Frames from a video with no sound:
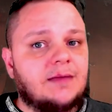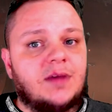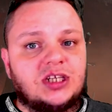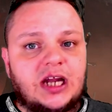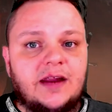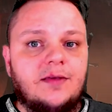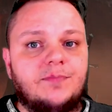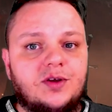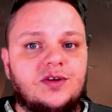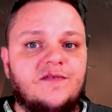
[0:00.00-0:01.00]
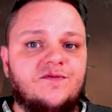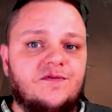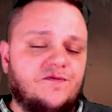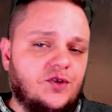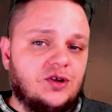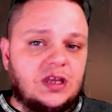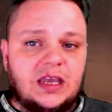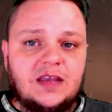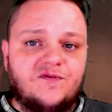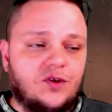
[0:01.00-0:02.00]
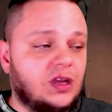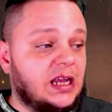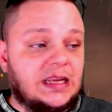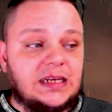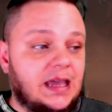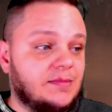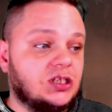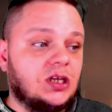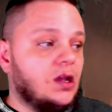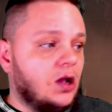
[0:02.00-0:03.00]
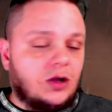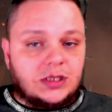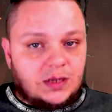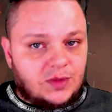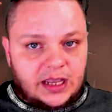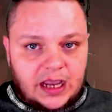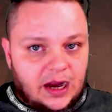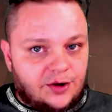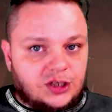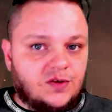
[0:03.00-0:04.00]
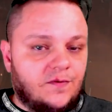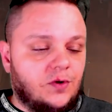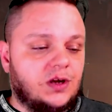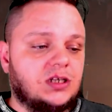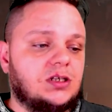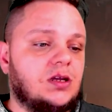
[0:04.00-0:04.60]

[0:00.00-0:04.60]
much out of the build up for your kit for getting damage on someone like Erich or Vorish.